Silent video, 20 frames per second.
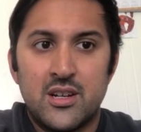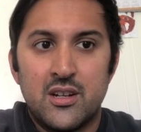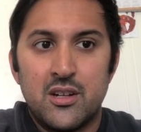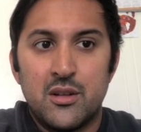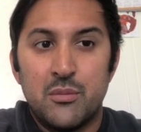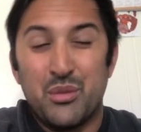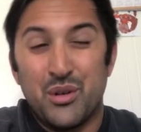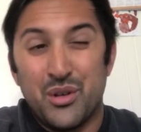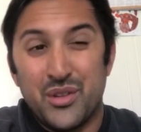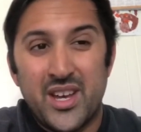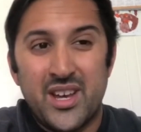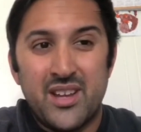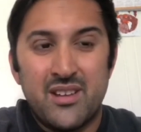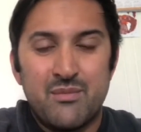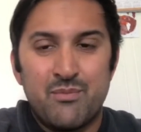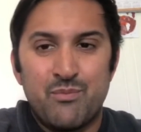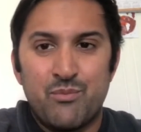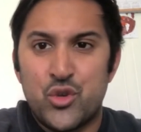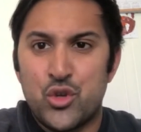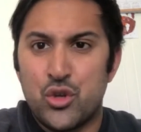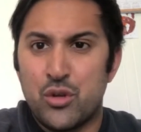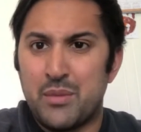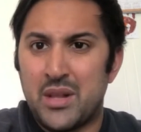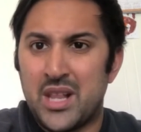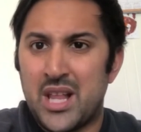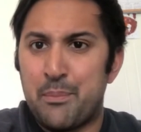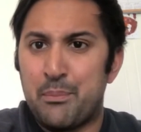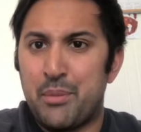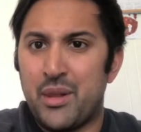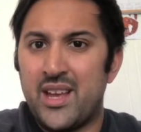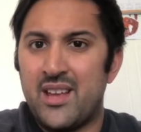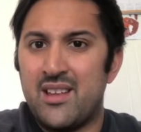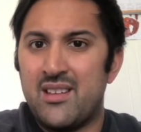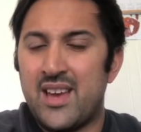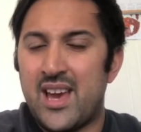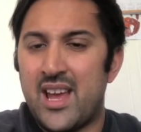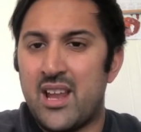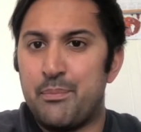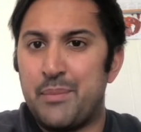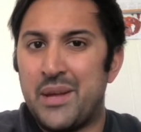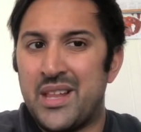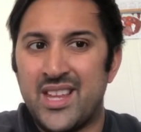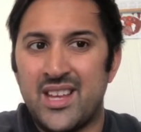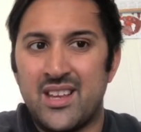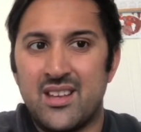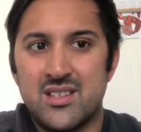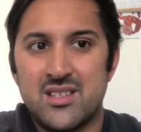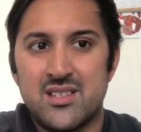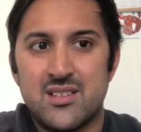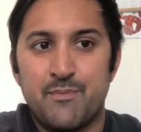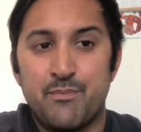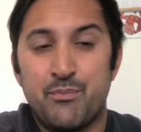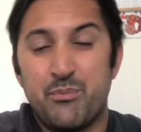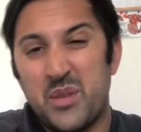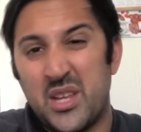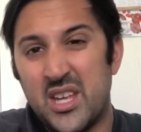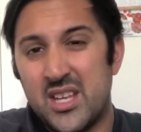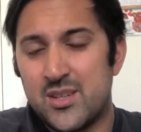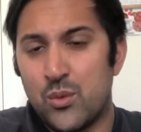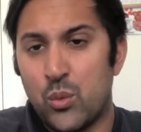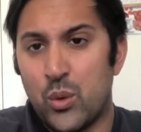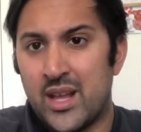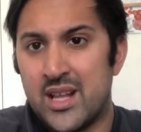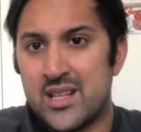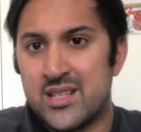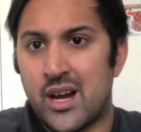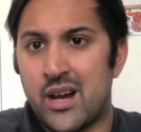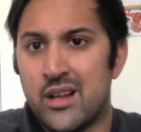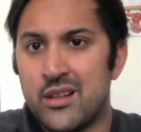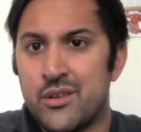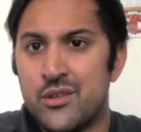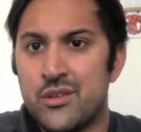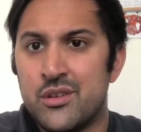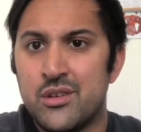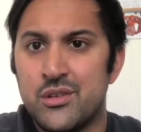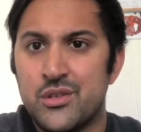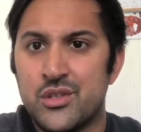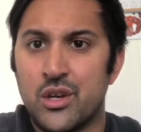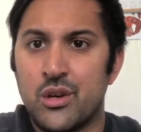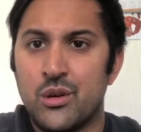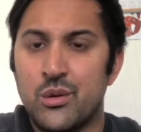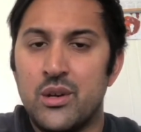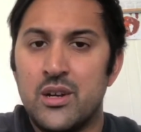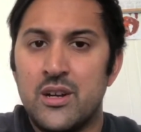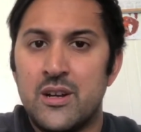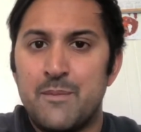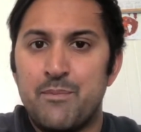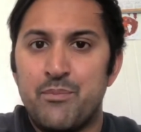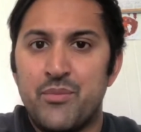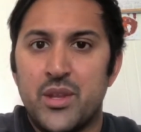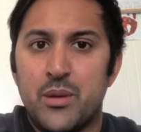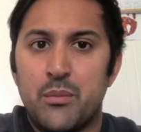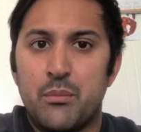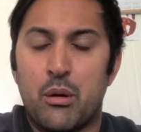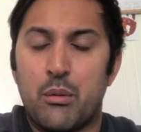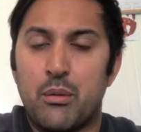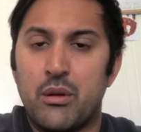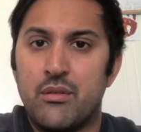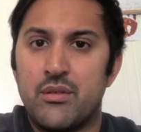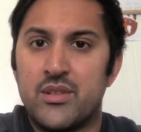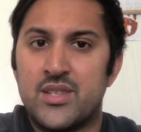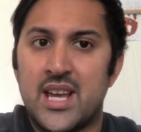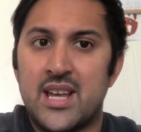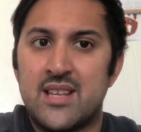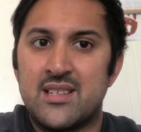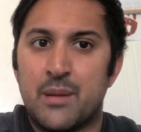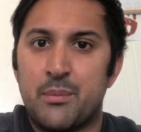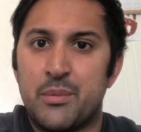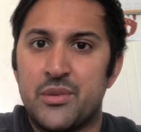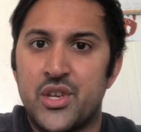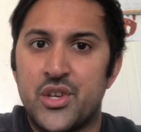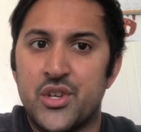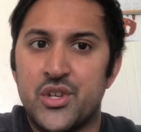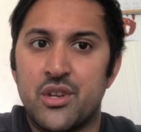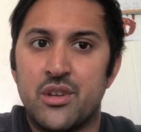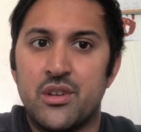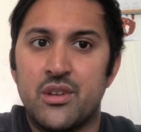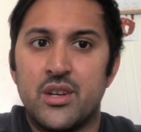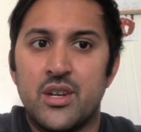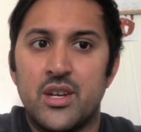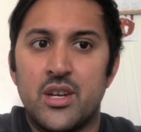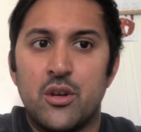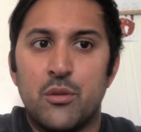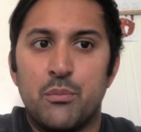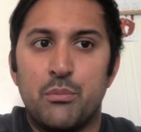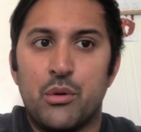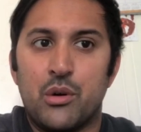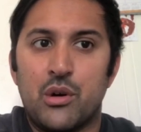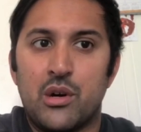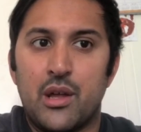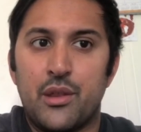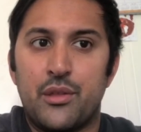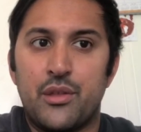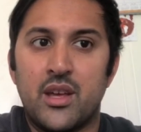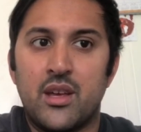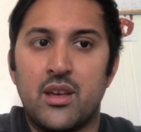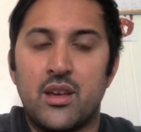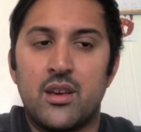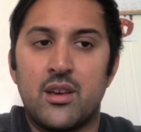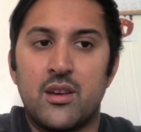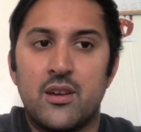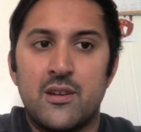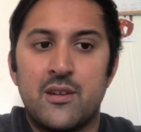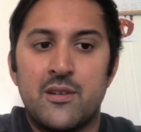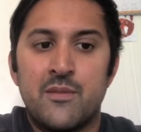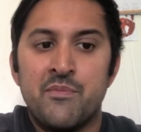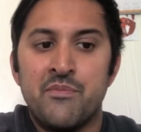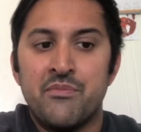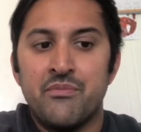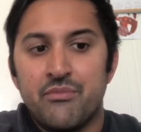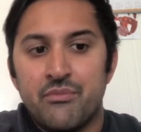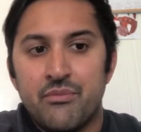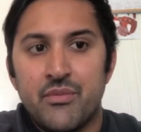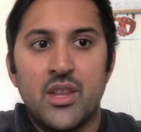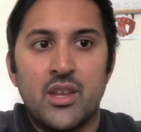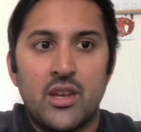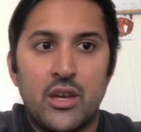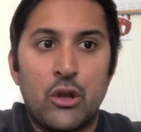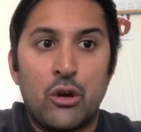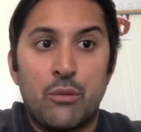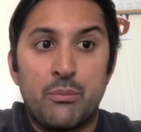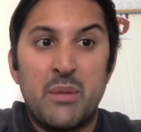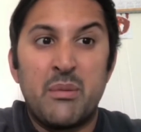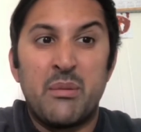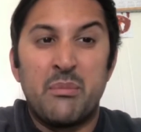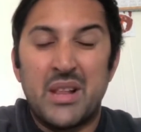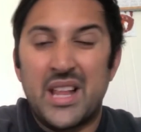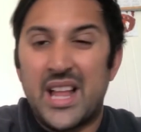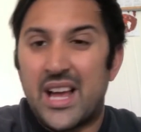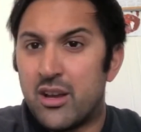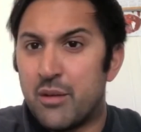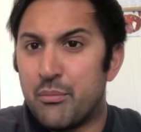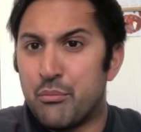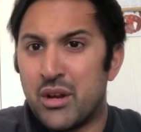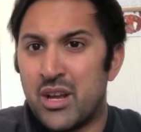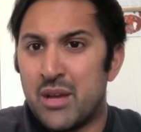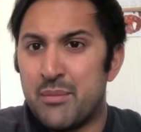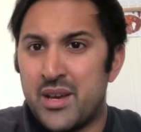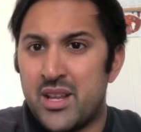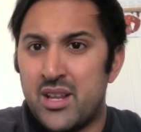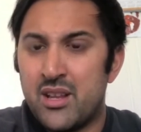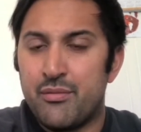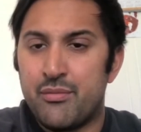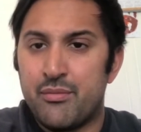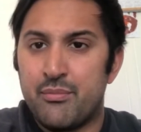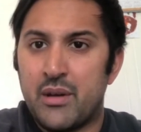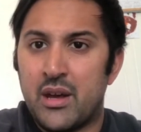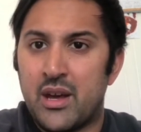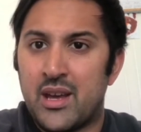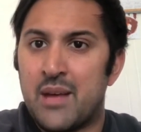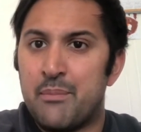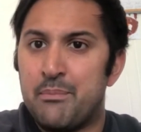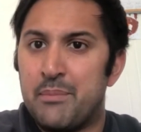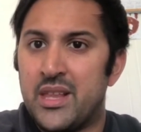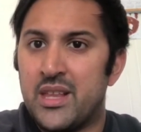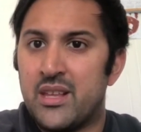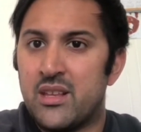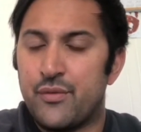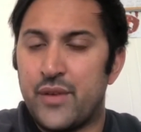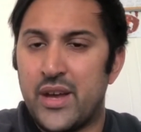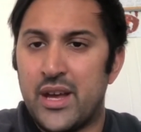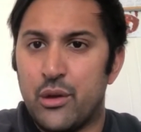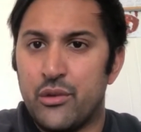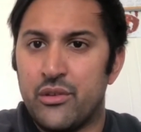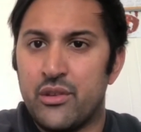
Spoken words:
But then, should Milan play ahead of Billings? Billings is well against Ireland, so probably retains that position. But I think, maybe Milan can bring him in if, again, Billings fails the